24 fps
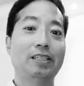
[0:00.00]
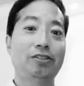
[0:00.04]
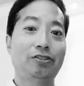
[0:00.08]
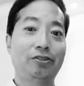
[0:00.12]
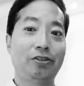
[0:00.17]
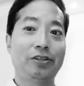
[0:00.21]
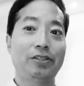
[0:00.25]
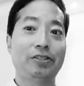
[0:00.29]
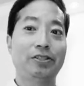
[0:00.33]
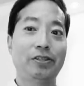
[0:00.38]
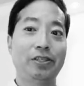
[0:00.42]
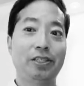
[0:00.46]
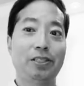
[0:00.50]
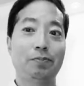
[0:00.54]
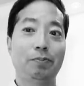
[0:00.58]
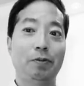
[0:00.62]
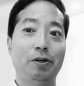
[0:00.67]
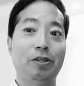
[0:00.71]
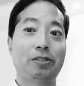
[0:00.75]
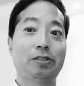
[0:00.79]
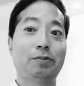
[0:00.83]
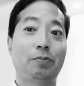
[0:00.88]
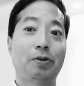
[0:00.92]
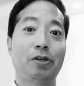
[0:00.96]
Treasury
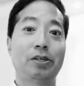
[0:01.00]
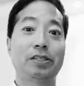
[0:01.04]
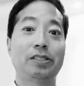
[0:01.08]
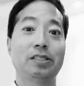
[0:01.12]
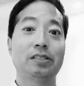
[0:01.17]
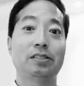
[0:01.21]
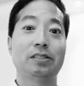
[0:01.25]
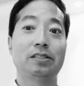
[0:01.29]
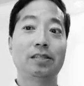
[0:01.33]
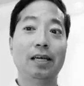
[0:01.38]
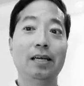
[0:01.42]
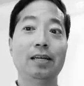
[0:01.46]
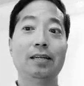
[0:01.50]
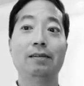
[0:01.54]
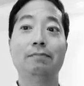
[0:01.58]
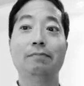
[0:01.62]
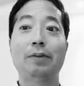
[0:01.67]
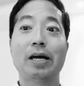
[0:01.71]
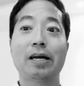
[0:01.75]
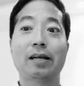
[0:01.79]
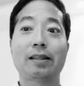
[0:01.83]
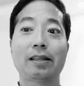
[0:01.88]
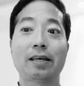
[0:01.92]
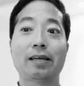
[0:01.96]
spokesperson stated
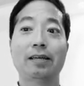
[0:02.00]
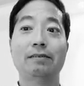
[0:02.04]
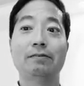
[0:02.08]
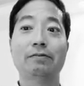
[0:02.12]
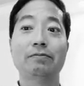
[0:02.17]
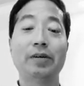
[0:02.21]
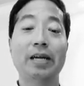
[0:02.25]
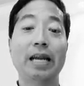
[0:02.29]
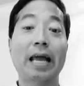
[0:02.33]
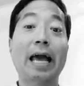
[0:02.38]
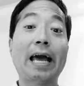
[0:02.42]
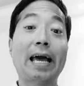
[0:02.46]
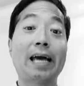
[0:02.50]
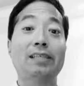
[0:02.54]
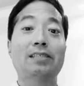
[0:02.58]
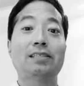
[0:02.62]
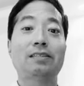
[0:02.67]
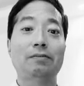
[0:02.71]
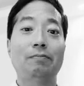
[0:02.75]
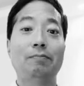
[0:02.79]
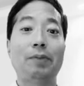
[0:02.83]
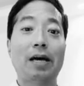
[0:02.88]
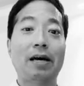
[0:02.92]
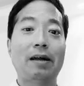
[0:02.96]
back then when
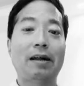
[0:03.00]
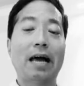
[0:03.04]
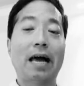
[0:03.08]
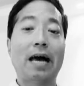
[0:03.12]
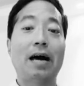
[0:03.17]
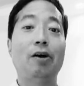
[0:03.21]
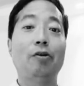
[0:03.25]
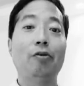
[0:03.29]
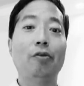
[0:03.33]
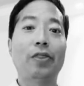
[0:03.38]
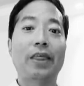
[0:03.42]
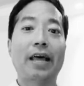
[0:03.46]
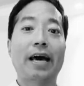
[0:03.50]
asked about how